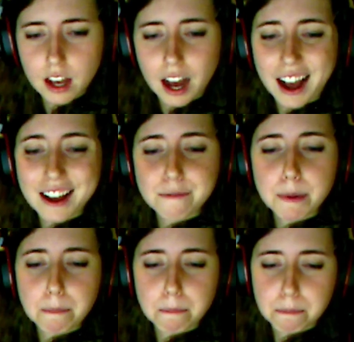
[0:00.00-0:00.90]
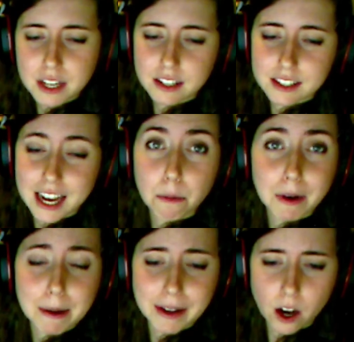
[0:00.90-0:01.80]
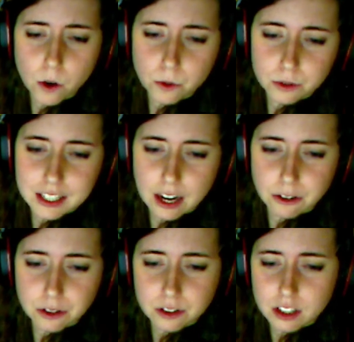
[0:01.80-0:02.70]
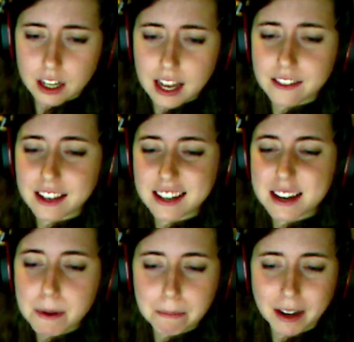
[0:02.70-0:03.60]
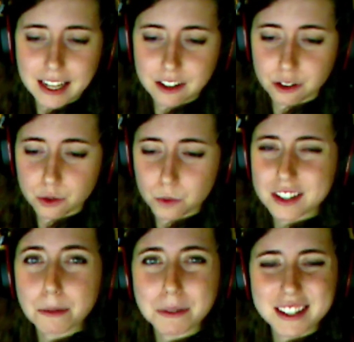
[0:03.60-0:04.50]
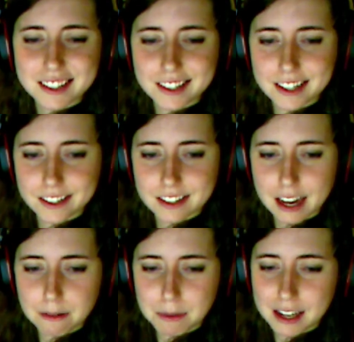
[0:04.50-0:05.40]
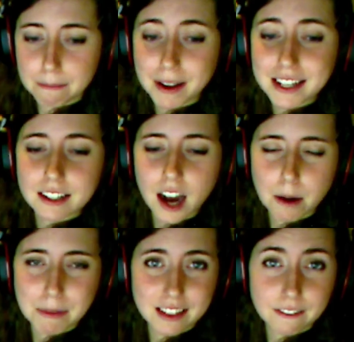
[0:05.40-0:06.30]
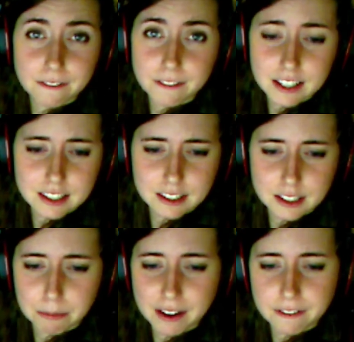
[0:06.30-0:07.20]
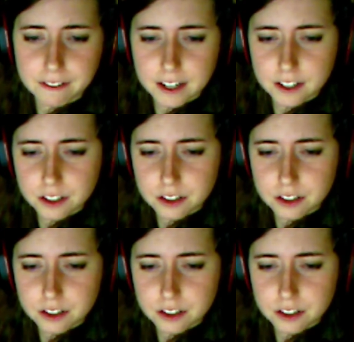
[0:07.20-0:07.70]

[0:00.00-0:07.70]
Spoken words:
I've been beaten down by my own doubts, and they nip at my heels when someone sneers at me and makes a comment that feeds into my fears.